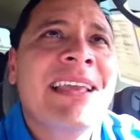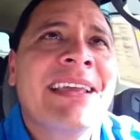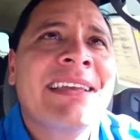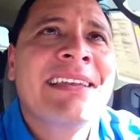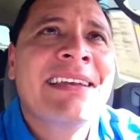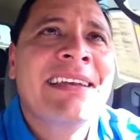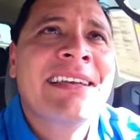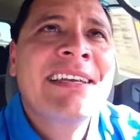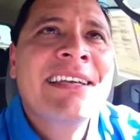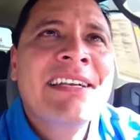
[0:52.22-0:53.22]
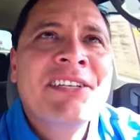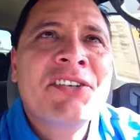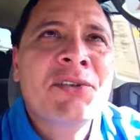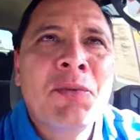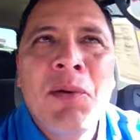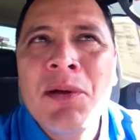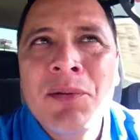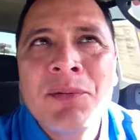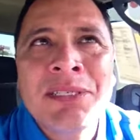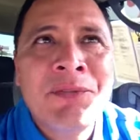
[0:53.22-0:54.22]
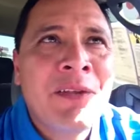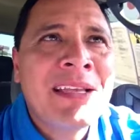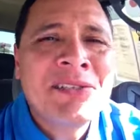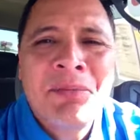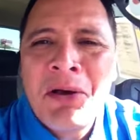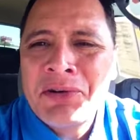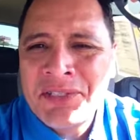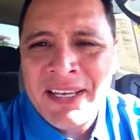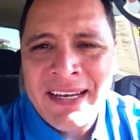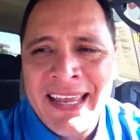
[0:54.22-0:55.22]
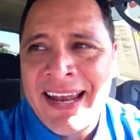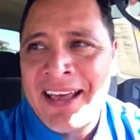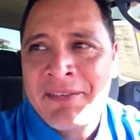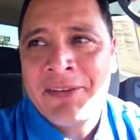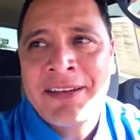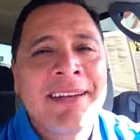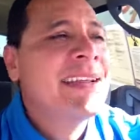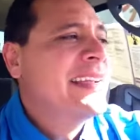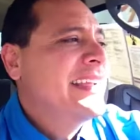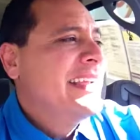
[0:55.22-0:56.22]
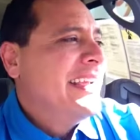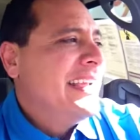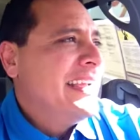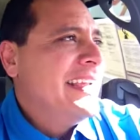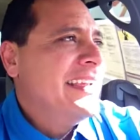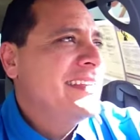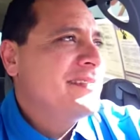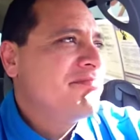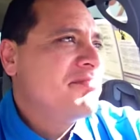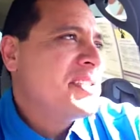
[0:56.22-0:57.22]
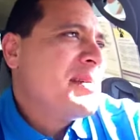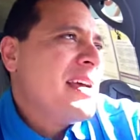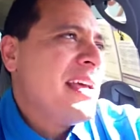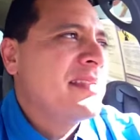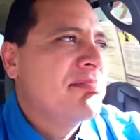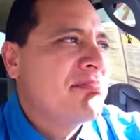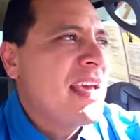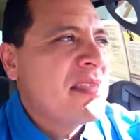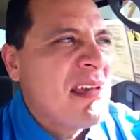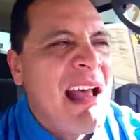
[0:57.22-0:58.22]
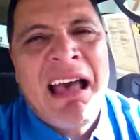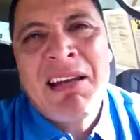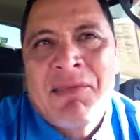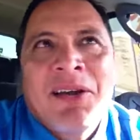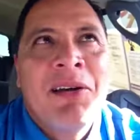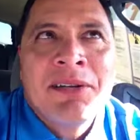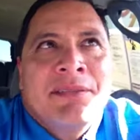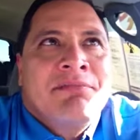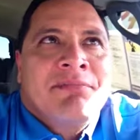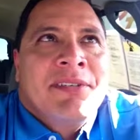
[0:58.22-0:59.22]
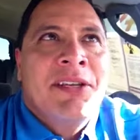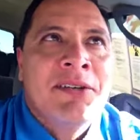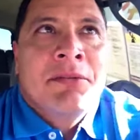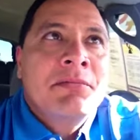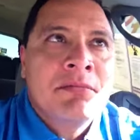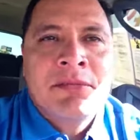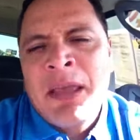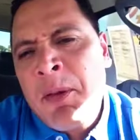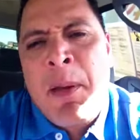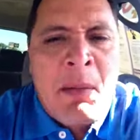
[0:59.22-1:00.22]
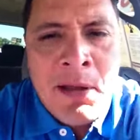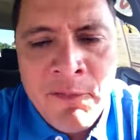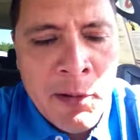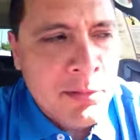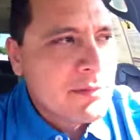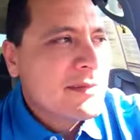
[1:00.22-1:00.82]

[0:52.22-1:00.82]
And uh, she goes, "Well, what's Fiesta Motors going to get out of it?" And so I I thought, I don't know, it, you know, give me back my phone.